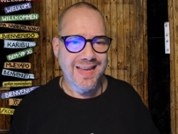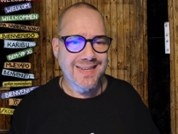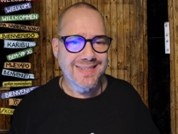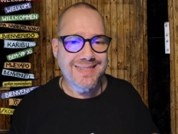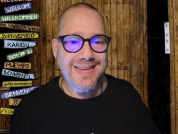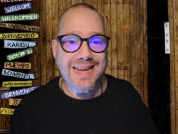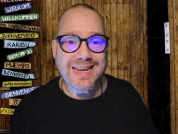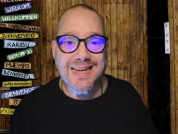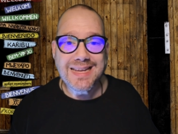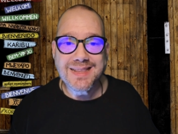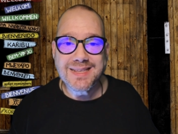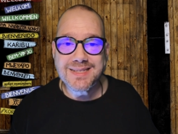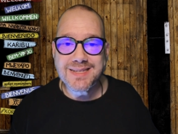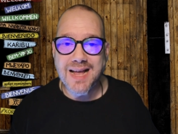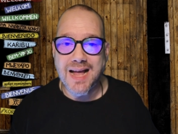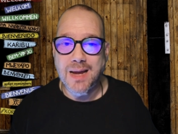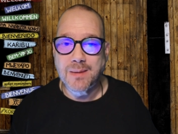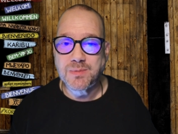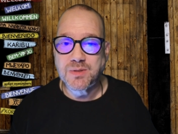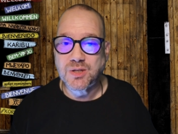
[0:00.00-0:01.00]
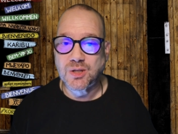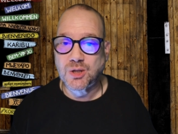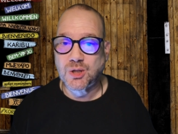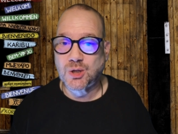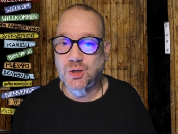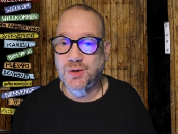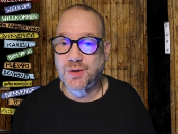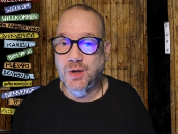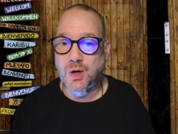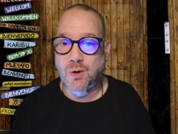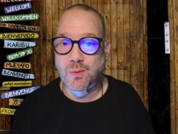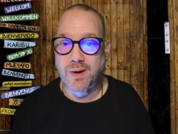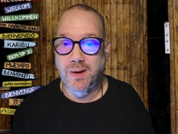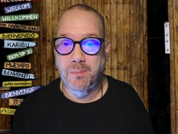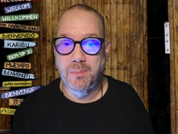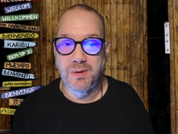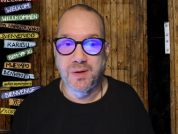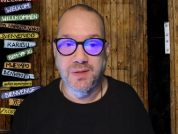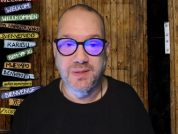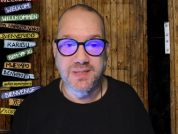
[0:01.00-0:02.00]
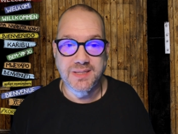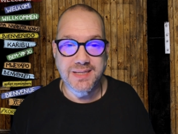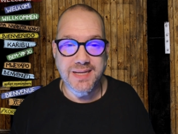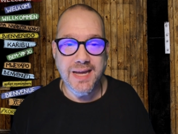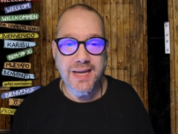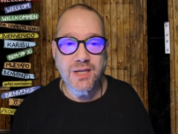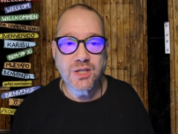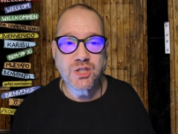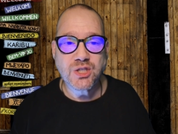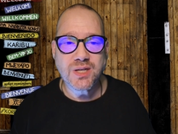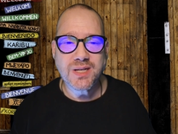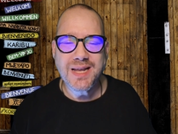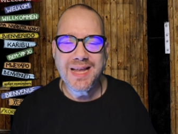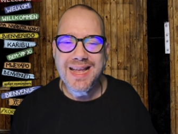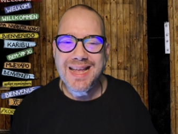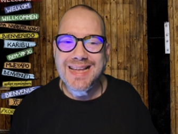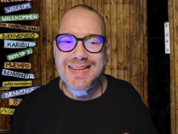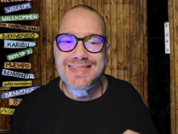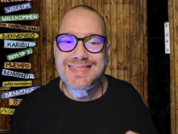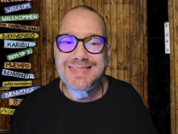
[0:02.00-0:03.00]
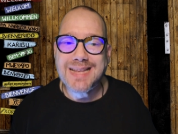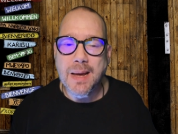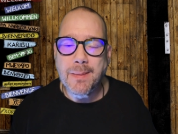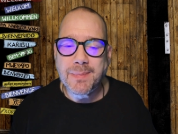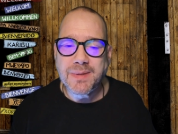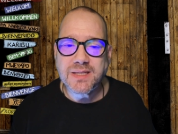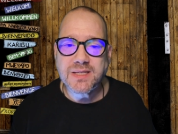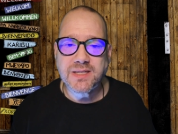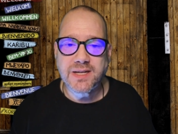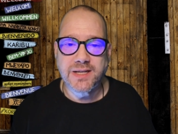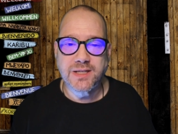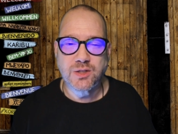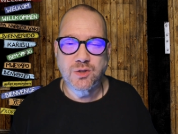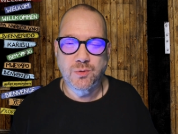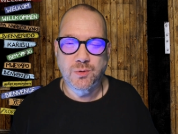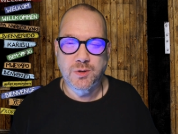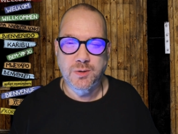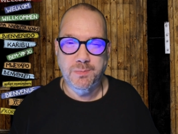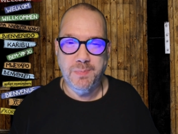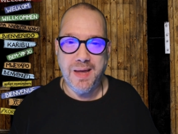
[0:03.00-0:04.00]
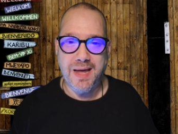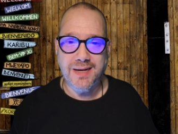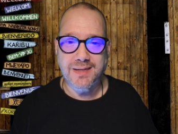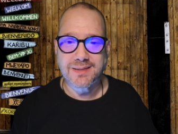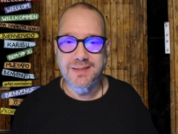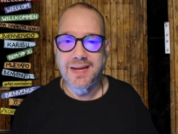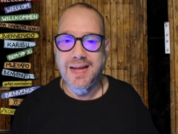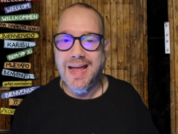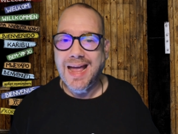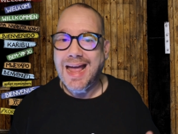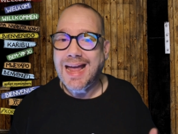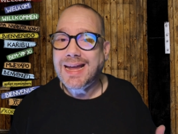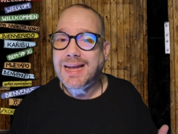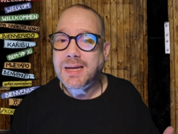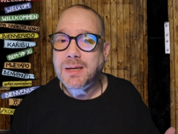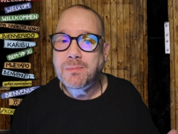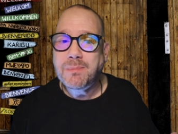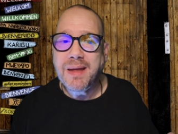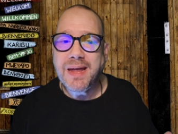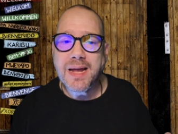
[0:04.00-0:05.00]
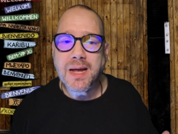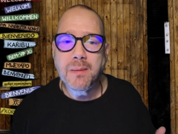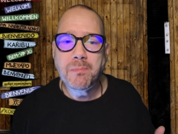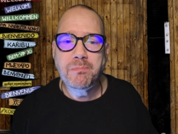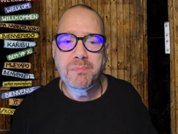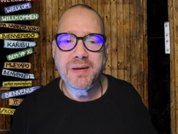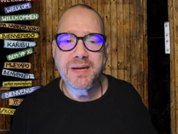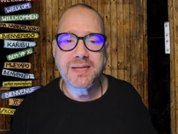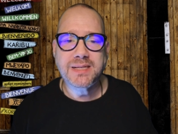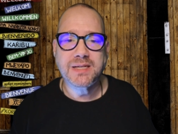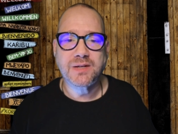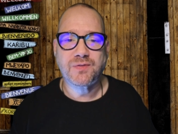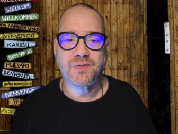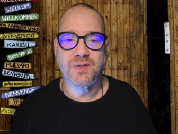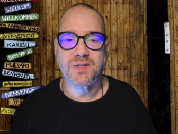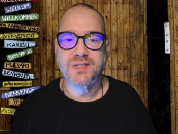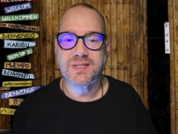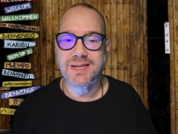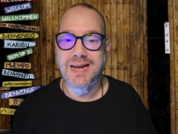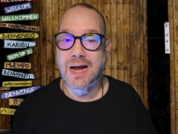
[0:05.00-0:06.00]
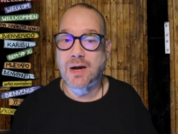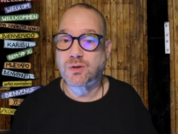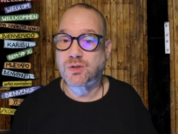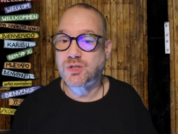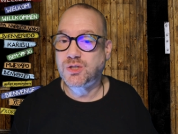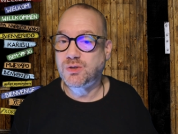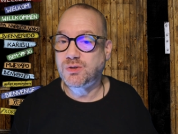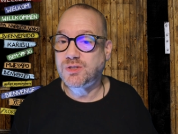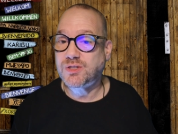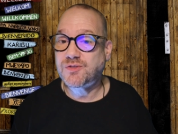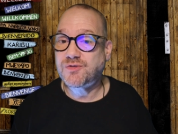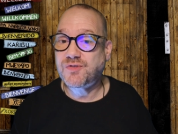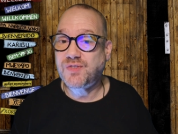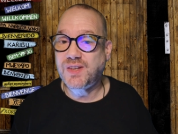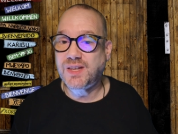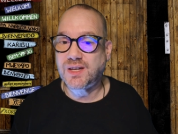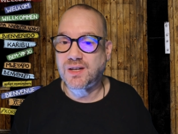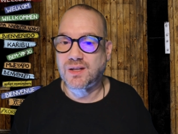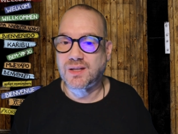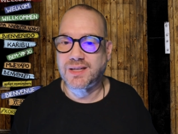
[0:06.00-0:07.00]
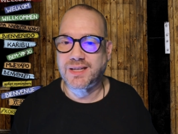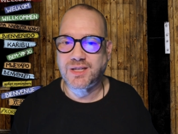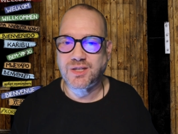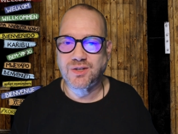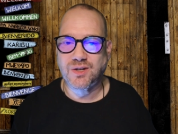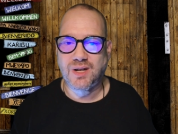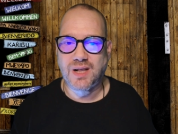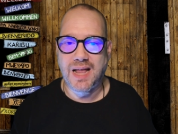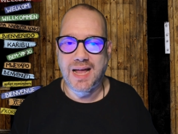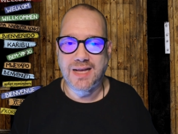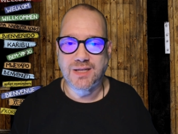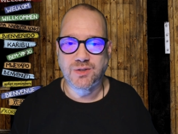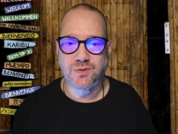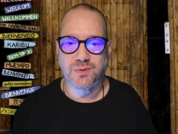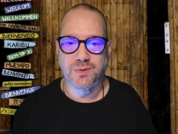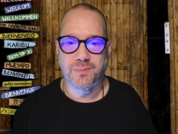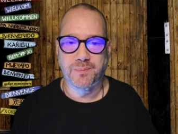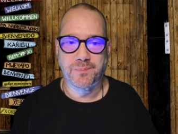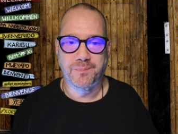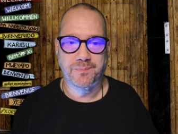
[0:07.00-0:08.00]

Taking the time to learn the correct pronunciation demonstrates respect and can make a big difference in how students feel in your classroom.